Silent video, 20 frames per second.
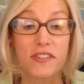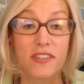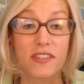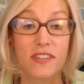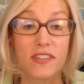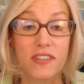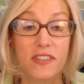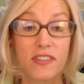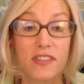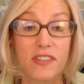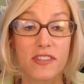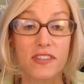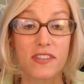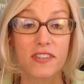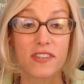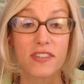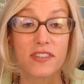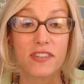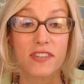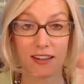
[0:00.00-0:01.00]
This is somebody
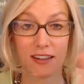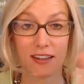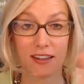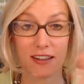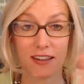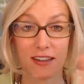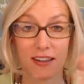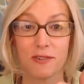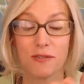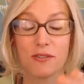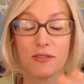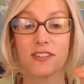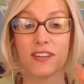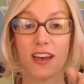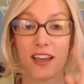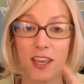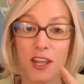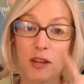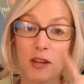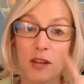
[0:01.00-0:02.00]
in Italy who's
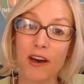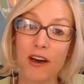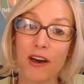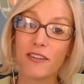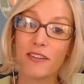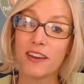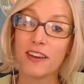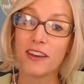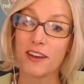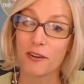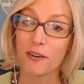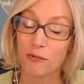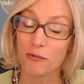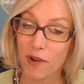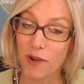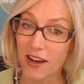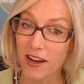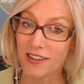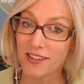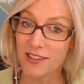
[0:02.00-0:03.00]
talking about
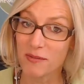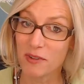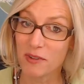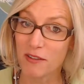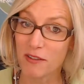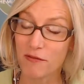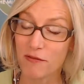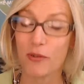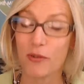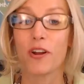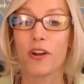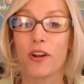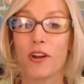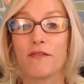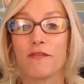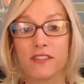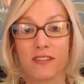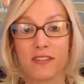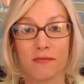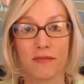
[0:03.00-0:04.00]
writing to somebody in Florida
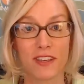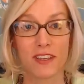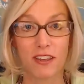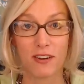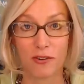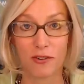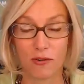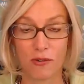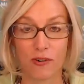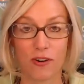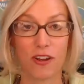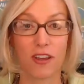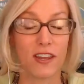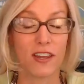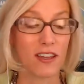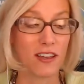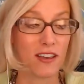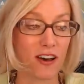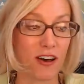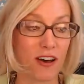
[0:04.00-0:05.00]
for something in
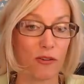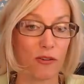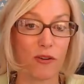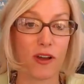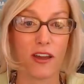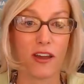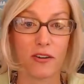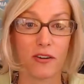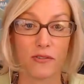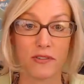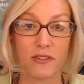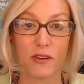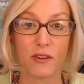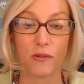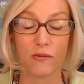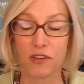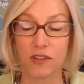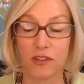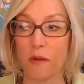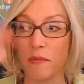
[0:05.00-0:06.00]
Oregon and Colorado.
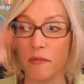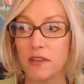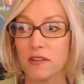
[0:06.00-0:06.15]
So tell